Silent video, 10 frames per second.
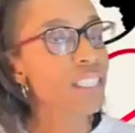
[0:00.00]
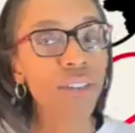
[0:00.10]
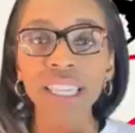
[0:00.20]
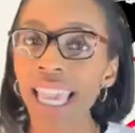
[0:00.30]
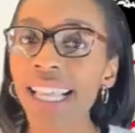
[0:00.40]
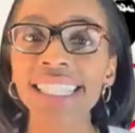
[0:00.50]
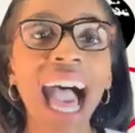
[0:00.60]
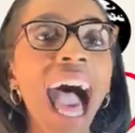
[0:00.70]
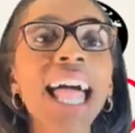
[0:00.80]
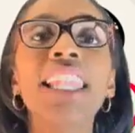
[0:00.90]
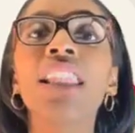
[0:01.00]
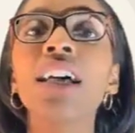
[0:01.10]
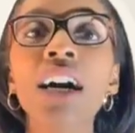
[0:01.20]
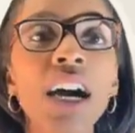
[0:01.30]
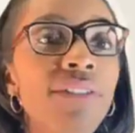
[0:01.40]
So yes, I
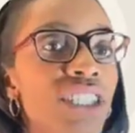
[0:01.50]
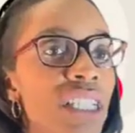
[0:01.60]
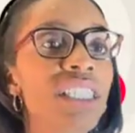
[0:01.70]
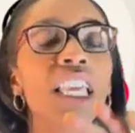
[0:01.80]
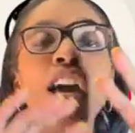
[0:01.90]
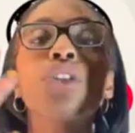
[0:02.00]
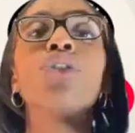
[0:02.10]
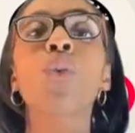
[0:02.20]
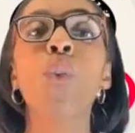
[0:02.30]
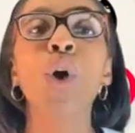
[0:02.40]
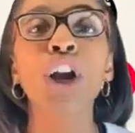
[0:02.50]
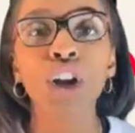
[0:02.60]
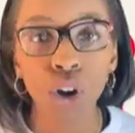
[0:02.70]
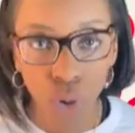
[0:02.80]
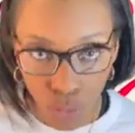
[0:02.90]
love to tell the
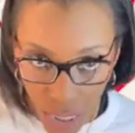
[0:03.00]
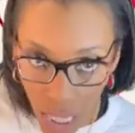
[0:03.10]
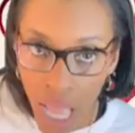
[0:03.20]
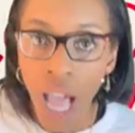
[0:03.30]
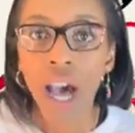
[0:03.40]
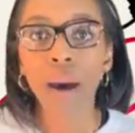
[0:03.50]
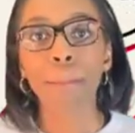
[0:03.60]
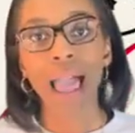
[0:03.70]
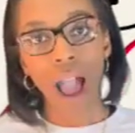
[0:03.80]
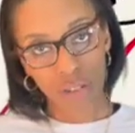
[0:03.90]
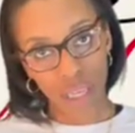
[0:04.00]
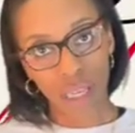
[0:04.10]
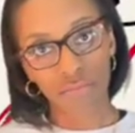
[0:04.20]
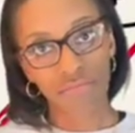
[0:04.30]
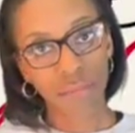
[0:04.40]
world about
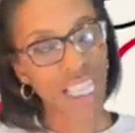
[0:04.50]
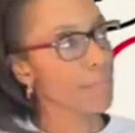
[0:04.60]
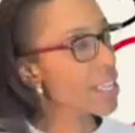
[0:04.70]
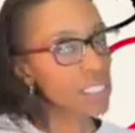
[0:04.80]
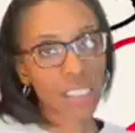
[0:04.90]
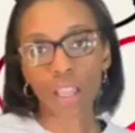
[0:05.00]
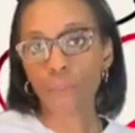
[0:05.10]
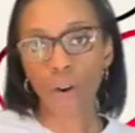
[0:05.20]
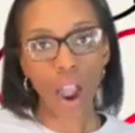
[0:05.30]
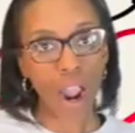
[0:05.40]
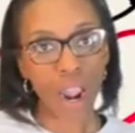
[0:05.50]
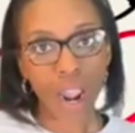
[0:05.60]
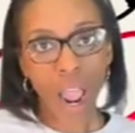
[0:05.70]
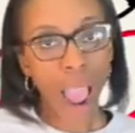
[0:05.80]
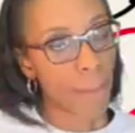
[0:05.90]
him, especially so far.
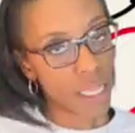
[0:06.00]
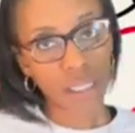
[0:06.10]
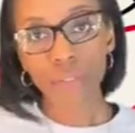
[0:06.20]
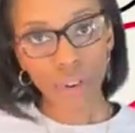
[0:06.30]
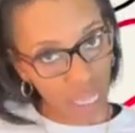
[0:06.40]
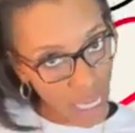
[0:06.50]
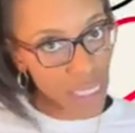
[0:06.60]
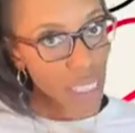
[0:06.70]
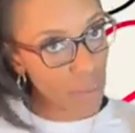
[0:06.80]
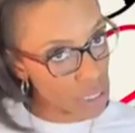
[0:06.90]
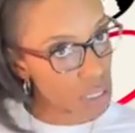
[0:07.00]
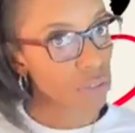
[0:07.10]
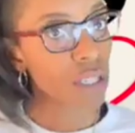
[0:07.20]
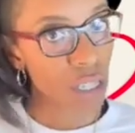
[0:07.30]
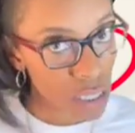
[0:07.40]
I mean, so far, like I said, we just
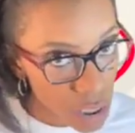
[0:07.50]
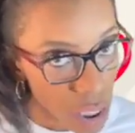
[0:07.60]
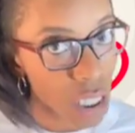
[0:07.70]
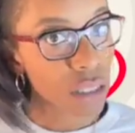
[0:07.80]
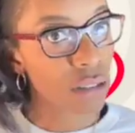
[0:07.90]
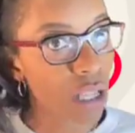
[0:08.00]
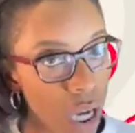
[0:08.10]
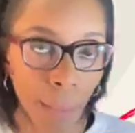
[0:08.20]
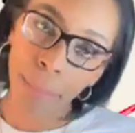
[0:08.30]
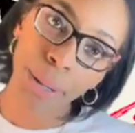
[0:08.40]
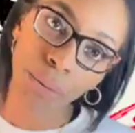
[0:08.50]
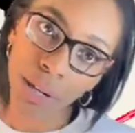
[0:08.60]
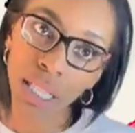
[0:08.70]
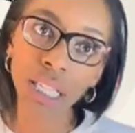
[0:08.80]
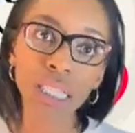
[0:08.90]
3 years in, you know, I'm gonna be
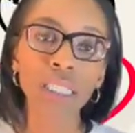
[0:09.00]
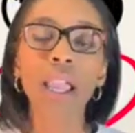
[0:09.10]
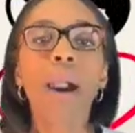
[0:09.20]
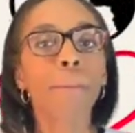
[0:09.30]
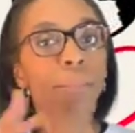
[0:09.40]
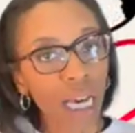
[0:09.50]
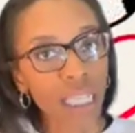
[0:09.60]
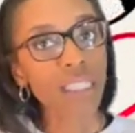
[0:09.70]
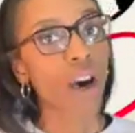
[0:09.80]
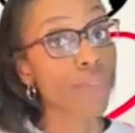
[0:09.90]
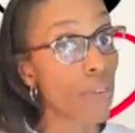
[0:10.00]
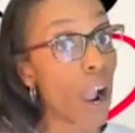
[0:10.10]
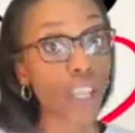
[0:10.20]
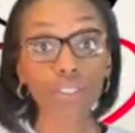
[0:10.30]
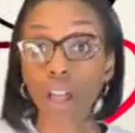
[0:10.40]
realistic. But so
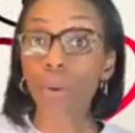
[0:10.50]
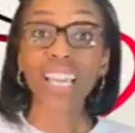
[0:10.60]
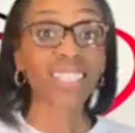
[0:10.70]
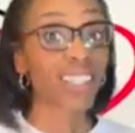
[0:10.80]
far, you know, his